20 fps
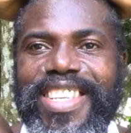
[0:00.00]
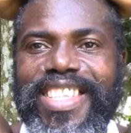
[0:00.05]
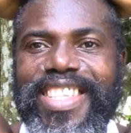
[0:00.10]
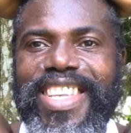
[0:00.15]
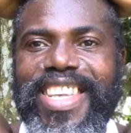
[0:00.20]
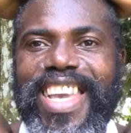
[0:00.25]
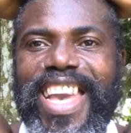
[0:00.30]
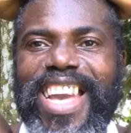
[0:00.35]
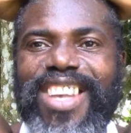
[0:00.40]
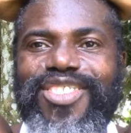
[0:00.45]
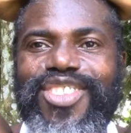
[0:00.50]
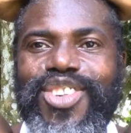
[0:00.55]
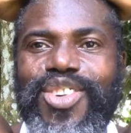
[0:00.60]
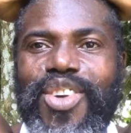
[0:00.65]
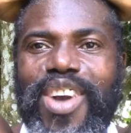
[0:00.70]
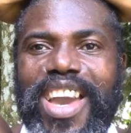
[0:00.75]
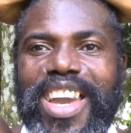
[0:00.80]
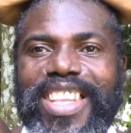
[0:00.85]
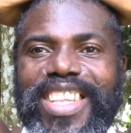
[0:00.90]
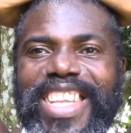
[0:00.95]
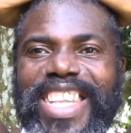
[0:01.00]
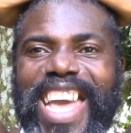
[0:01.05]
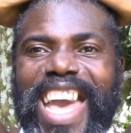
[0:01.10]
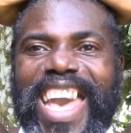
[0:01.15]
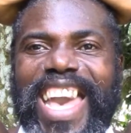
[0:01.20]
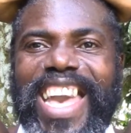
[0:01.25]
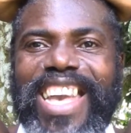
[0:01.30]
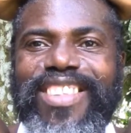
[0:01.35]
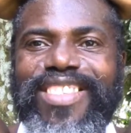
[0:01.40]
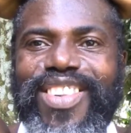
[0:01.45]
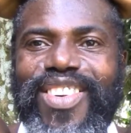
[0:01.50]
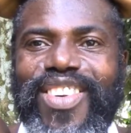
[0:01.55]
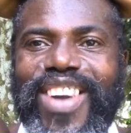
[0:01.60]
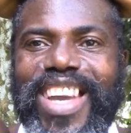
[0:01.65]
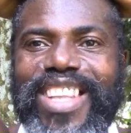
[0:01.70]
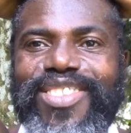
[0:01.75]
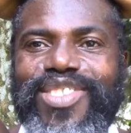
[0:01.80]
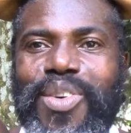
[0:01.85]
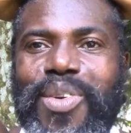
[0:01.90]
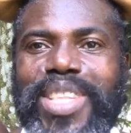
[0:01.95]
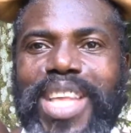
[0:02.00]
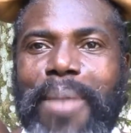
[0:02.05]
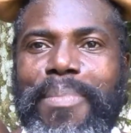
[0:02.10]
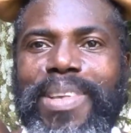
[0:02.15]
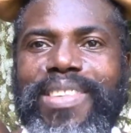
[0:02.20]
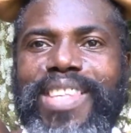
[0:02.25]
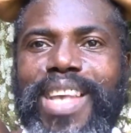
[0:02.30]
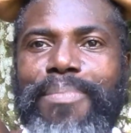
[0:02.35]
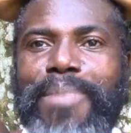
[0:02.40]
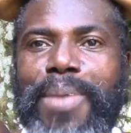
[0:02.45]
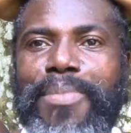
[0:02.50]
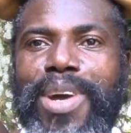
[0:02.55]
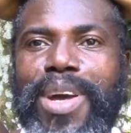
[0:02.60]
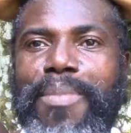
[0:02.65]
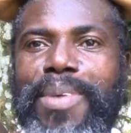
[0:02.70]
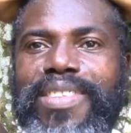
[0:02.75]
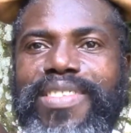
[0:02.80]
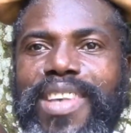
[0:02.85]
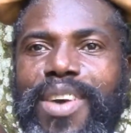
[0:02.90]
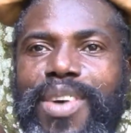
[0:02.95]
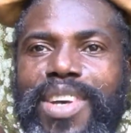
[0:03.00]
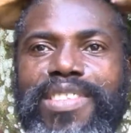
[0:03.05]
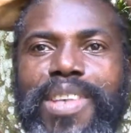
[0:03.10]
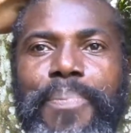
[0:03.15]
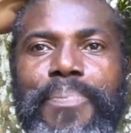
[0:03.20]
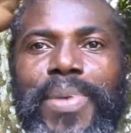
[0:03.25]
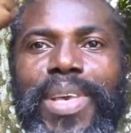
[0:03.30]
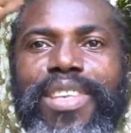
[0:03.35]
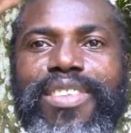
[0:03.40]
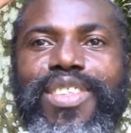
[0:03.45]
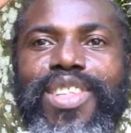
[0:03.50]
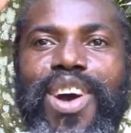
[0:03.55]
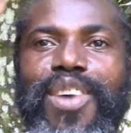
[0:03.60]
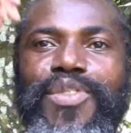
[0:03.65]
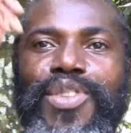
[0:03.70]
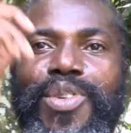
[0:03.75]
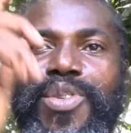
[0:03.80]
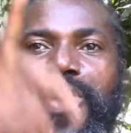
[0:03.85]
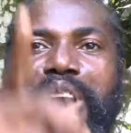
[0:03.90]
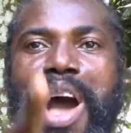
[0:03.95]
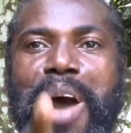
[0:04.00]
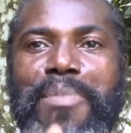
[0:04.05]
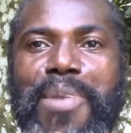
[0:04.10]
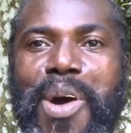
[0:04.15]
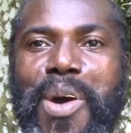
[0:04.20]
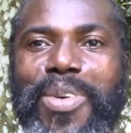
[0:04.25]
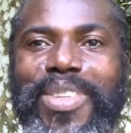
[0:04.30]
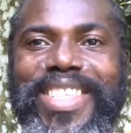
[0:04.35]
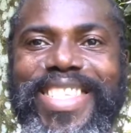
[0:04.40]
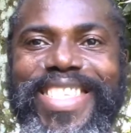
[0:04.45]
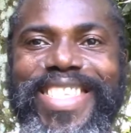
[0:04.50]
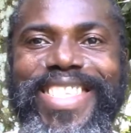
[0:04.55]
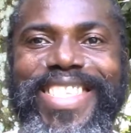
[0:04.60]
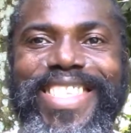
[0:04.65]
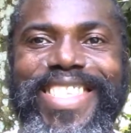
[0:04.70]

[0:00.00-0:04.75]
The S U N in a S O N. So with that being said, my brother, my son, I say, Peace, love you, I'm out.